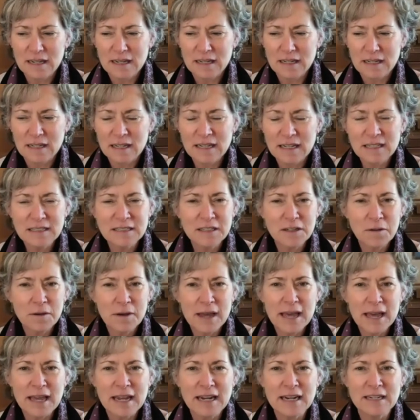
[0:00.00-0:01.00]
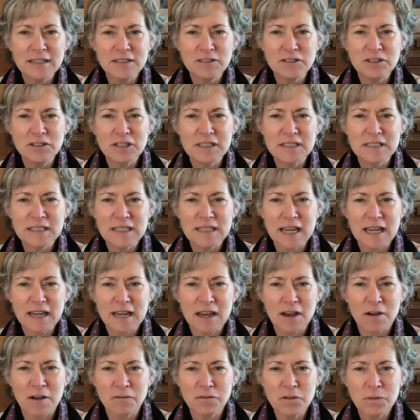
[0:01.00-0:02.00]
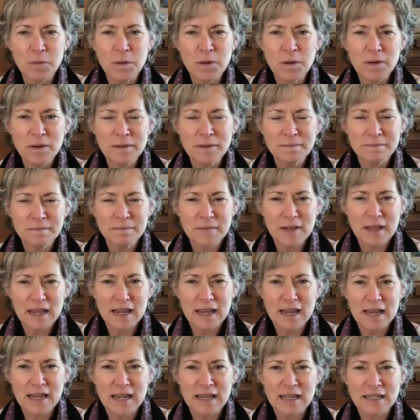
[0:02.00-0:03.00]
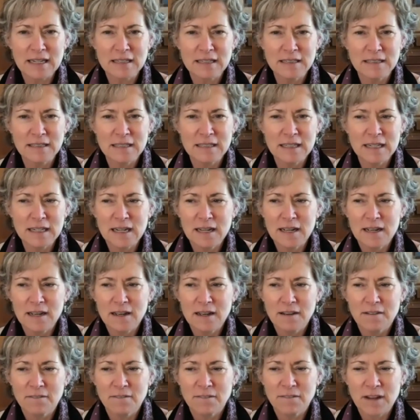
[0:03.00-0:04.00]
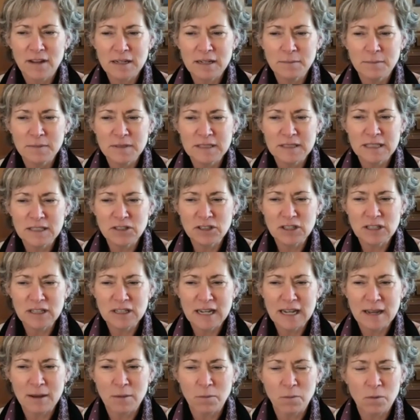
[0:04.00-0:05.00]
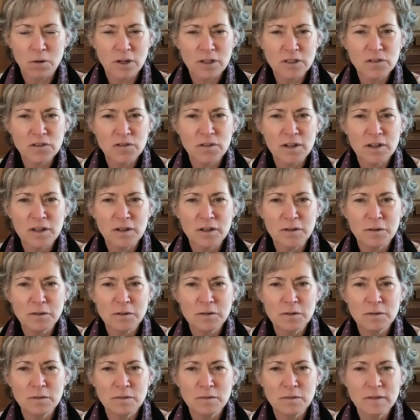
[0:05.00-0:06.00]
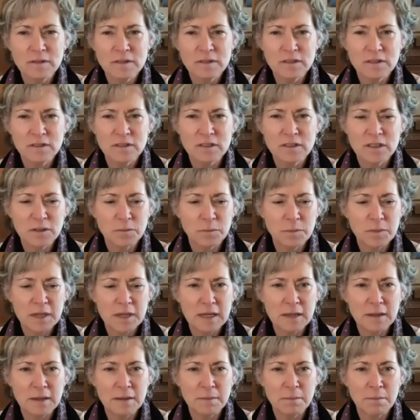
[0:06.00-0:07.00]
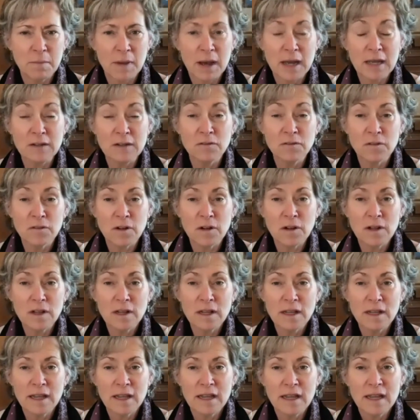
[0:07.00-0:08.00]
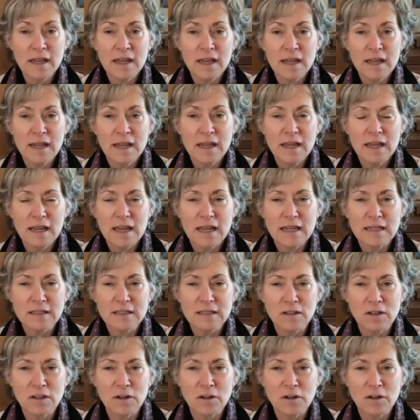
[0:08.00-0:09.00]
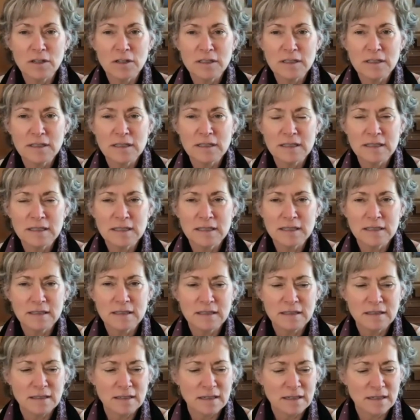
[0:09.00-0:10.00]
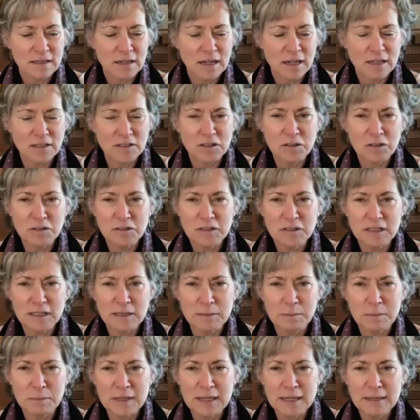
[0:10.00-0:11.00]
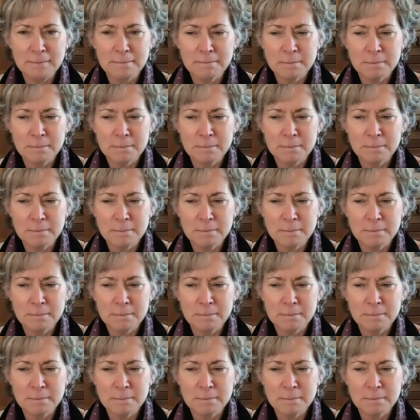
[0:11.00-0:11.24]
let's go ahead and just get comfortable and find a position that works for you to be mindful and alert, not too sleepy.